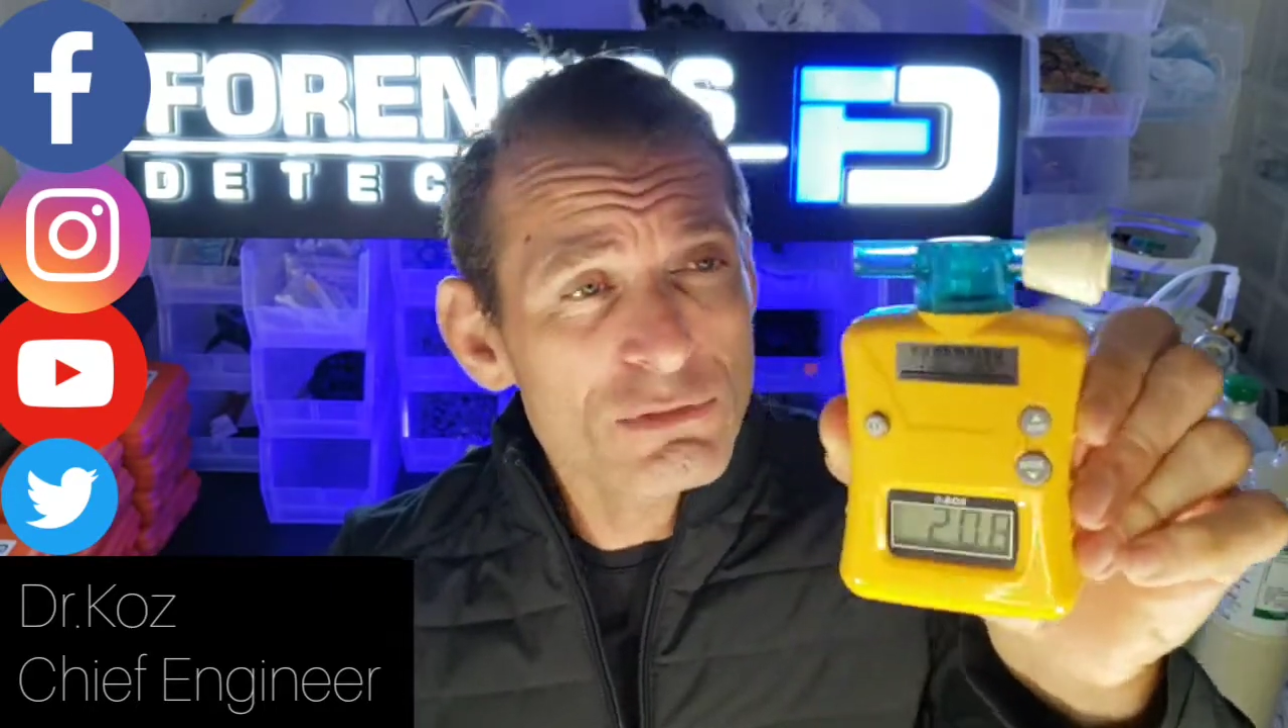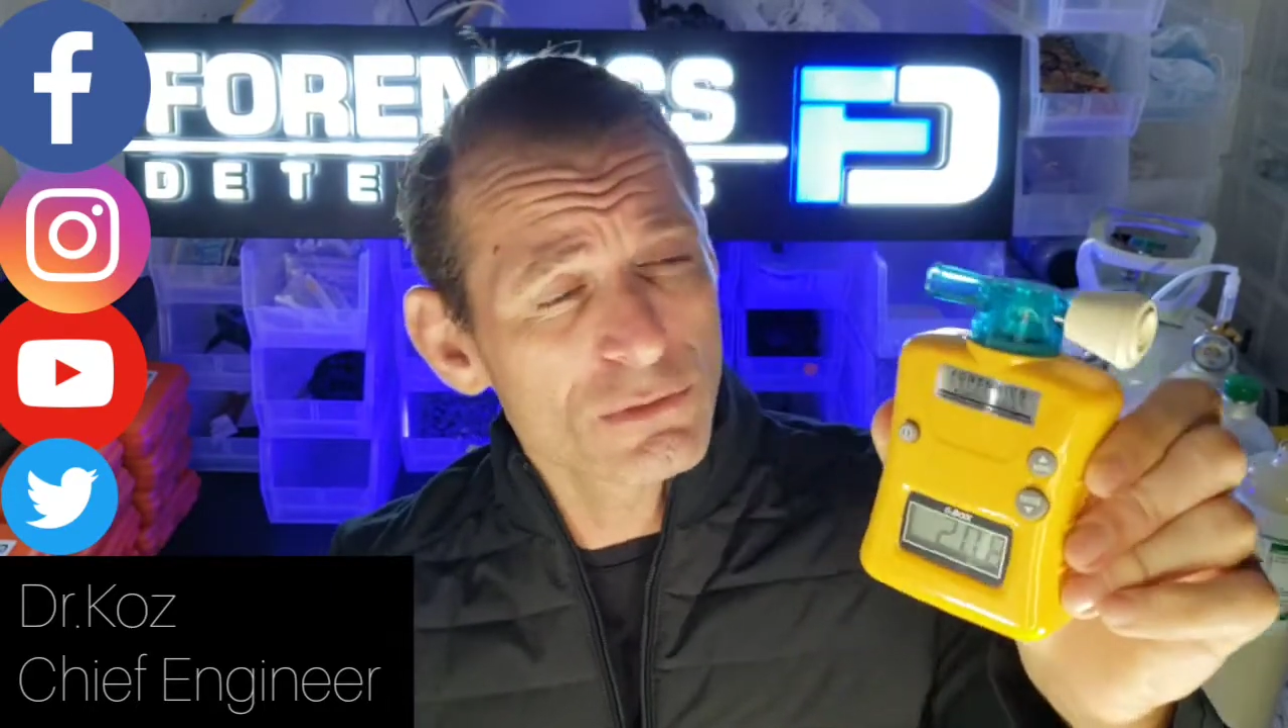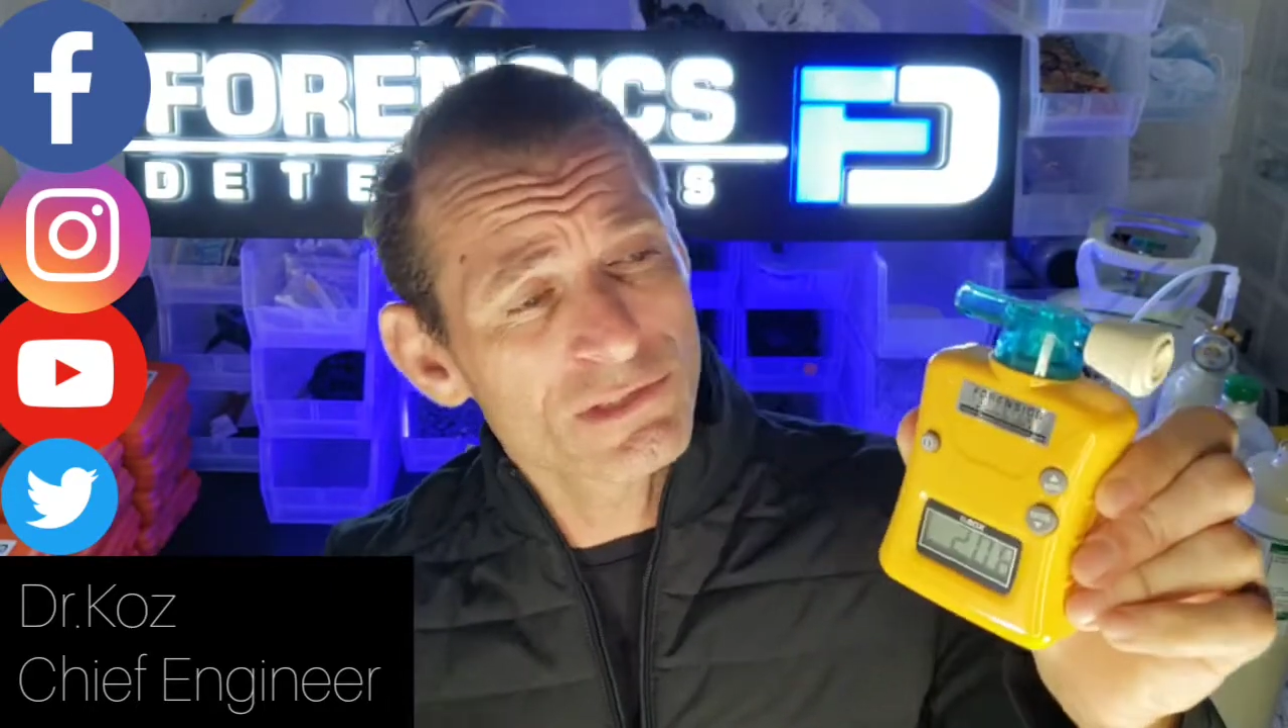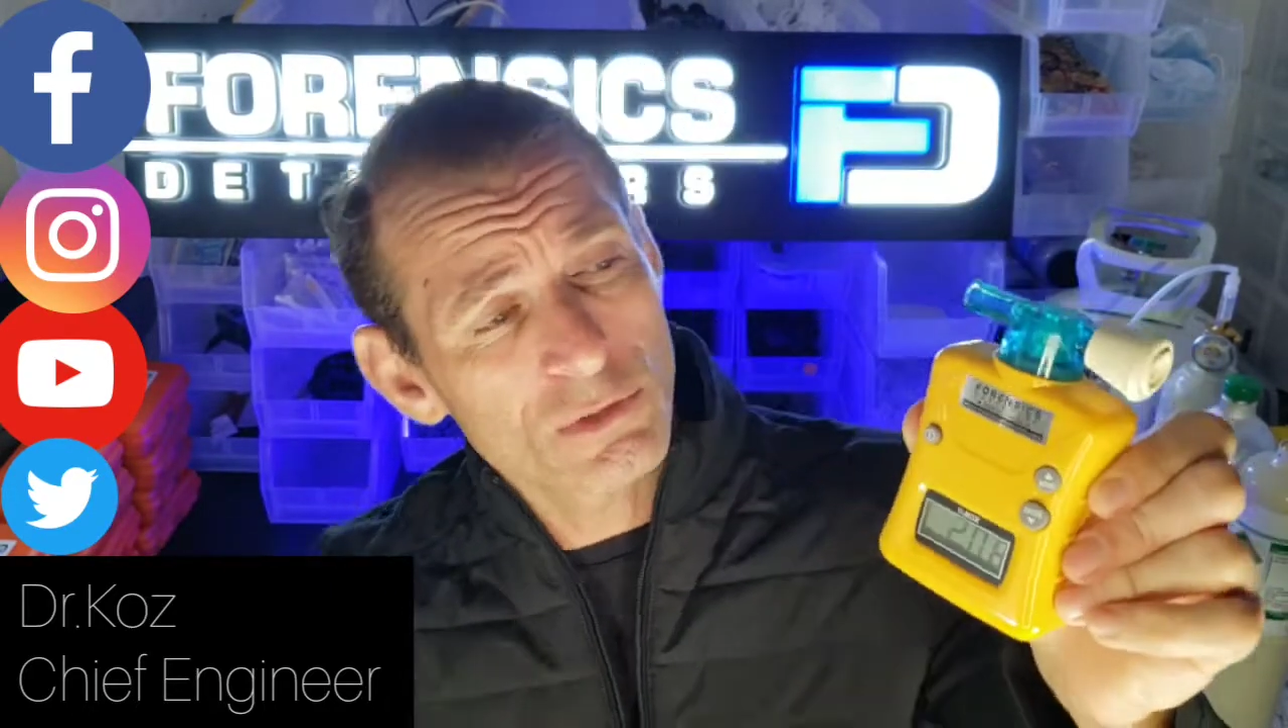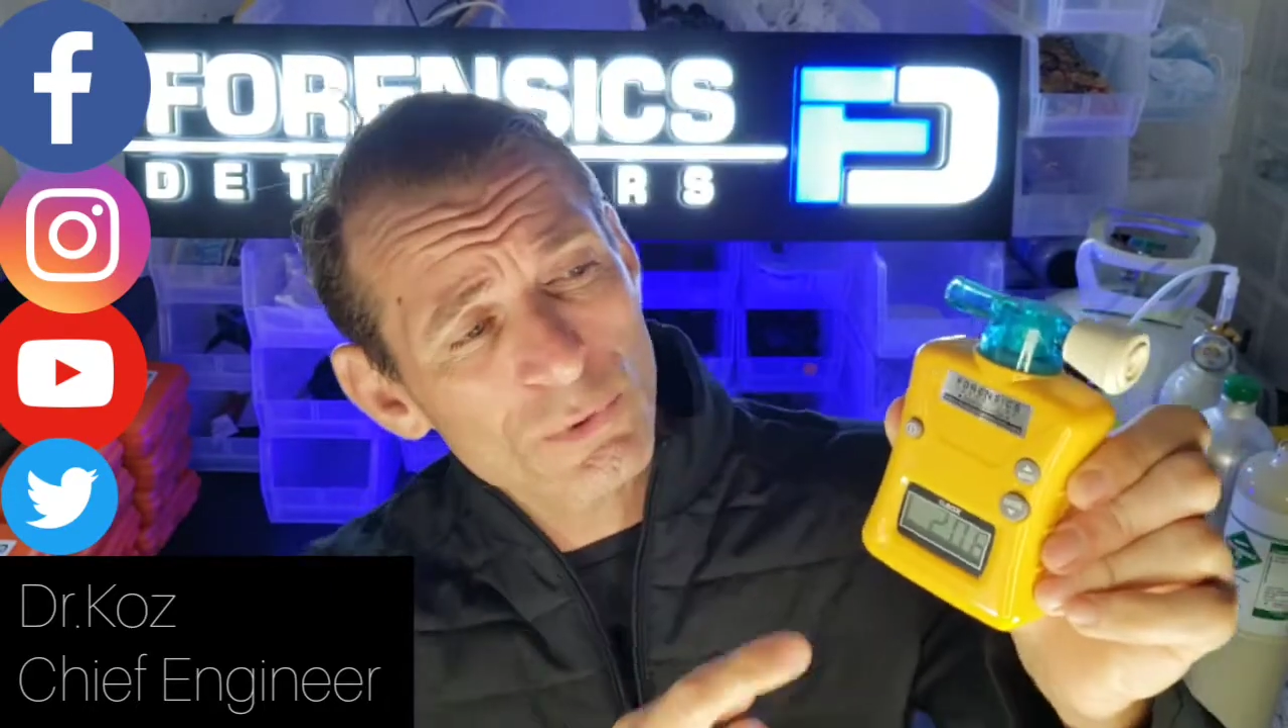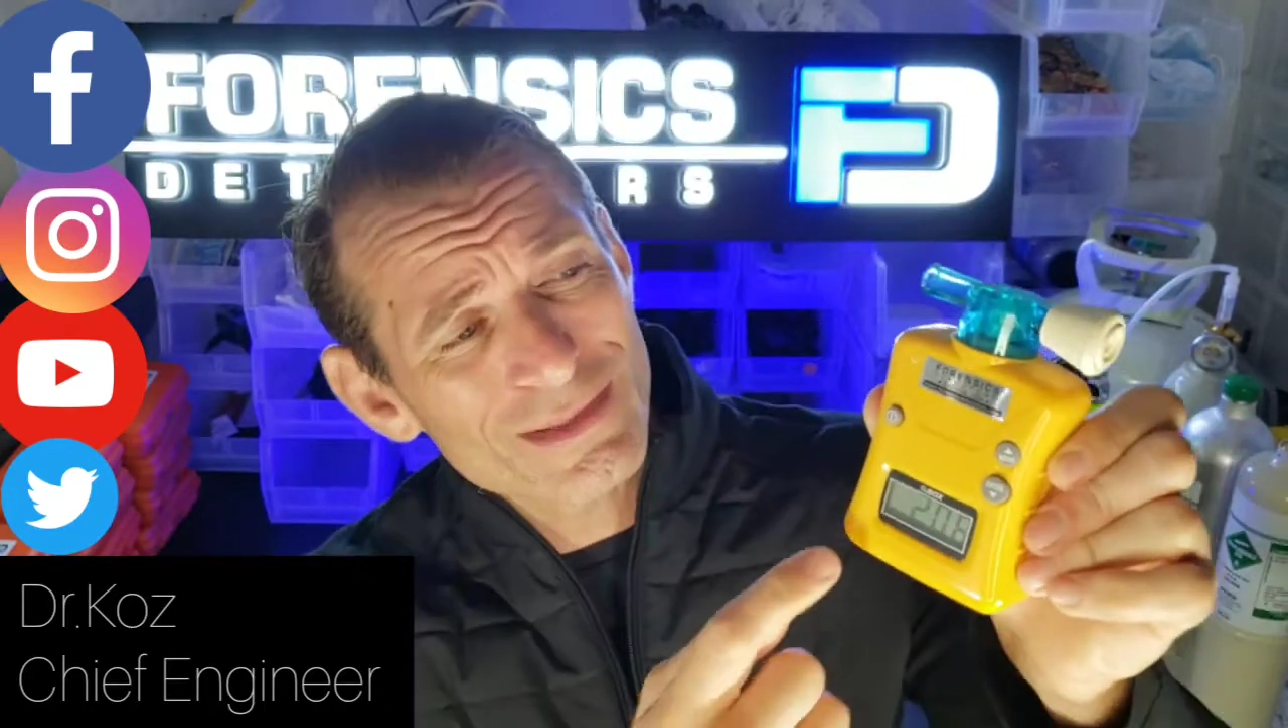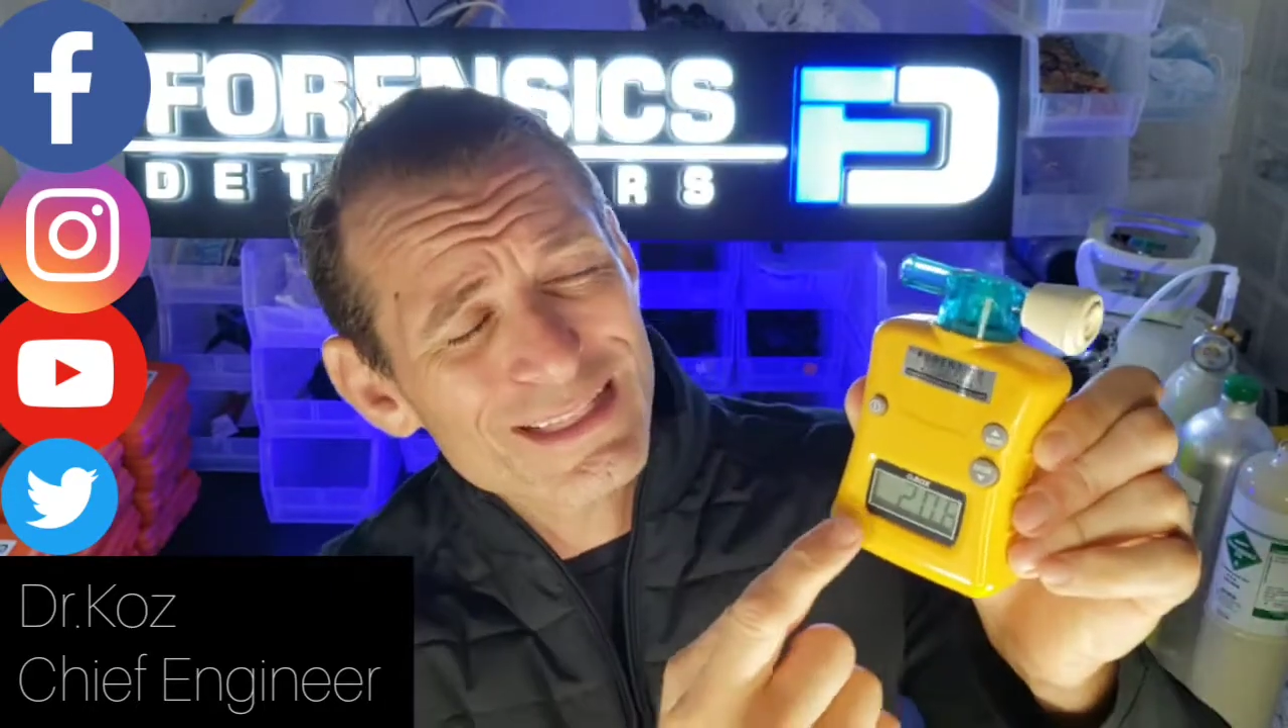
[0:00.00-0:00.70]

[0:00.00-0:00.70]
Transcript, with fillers: also with a